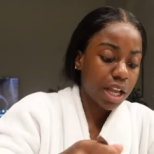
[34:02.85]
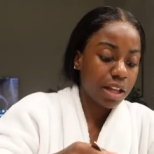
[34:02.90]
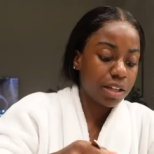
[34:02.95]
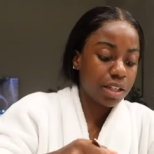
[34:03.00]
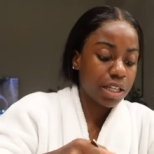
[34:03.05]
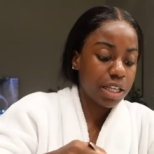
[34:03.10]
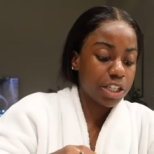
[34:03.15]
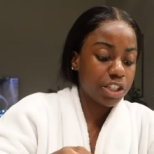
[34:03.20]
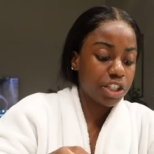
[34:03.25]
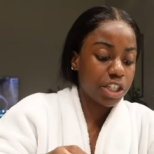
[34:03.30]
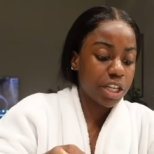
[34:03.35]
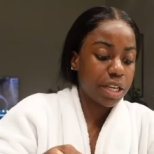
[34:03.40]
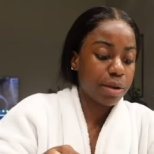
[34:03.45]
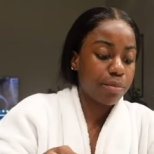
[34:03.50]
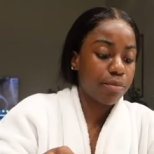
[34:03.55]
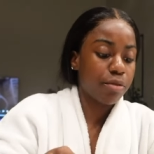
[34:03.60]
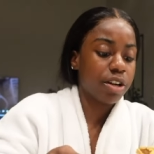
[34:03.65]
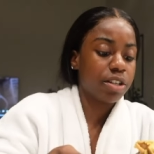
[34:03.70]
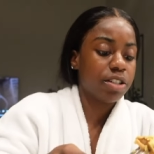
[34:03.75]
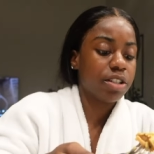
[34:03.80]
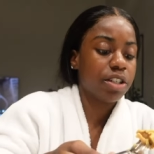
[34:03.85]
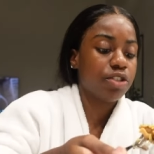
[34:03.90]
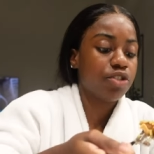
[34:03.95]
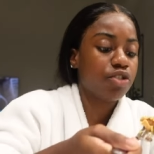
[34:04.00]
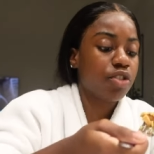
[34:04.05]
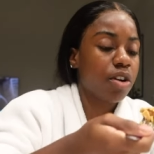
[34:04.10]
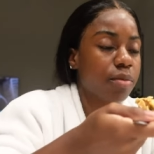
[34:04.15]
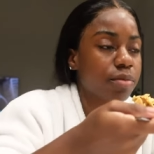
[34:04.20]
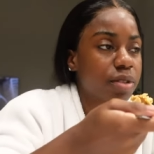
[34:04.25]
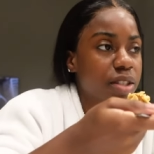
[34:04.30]
I did chicken breast and
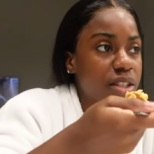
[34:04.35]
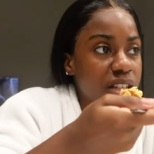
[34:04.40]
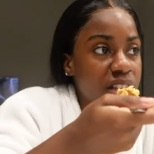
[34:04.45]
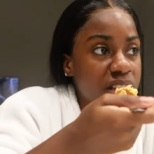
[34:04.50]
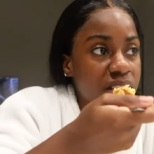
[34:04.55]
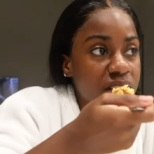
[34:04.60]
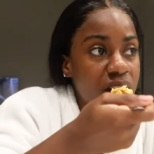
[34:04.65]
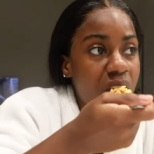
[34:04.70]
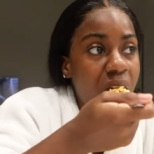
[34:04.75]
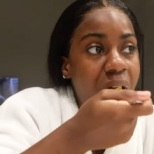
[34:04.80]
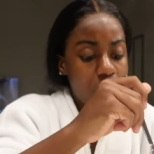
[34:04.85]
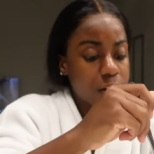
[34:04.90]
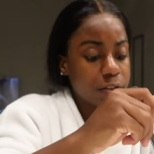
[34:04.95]
drumsticks.